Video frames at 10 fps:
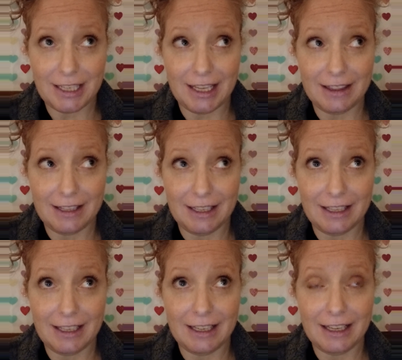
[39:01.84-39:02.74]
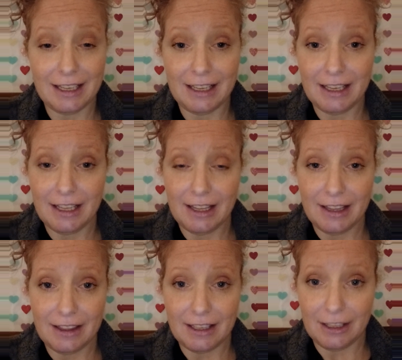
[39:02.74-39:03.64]
And then
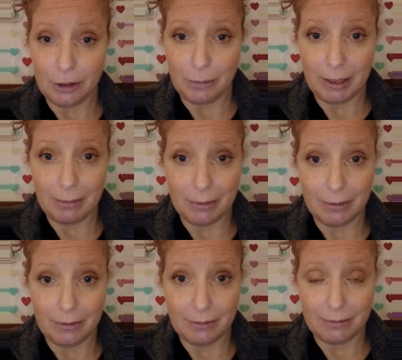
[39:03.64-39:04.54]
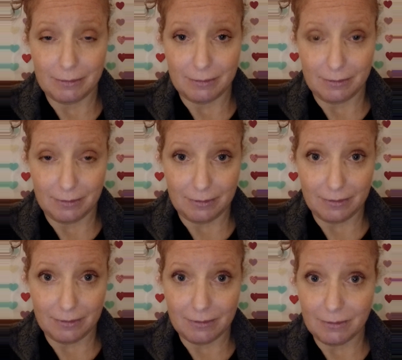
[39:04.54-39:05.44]
the other people
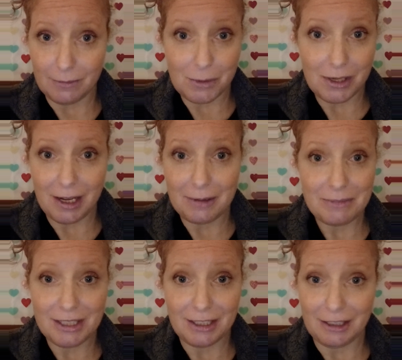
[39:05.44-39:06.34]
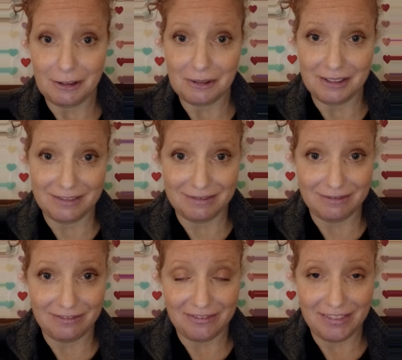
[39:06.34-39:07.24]
will come to you.
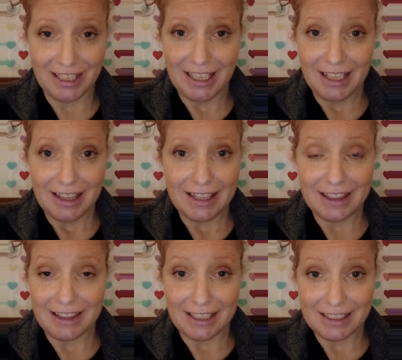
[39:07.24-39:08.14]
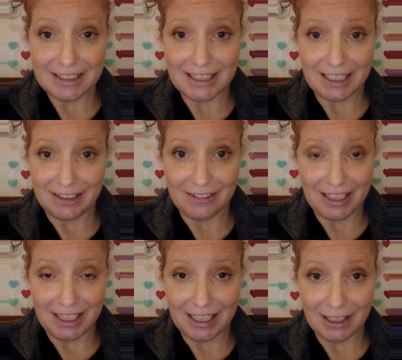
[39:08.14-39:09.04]
The things that you
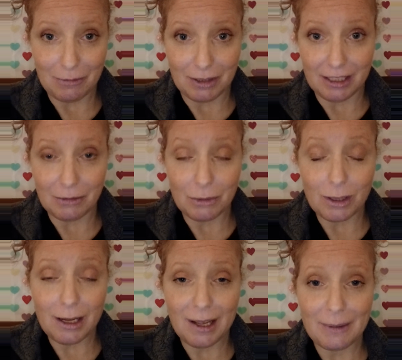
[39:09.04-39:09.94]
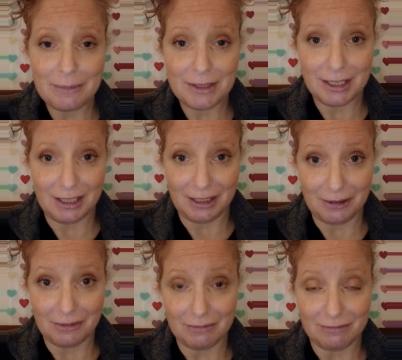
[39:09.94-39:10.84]
need and want will come to you.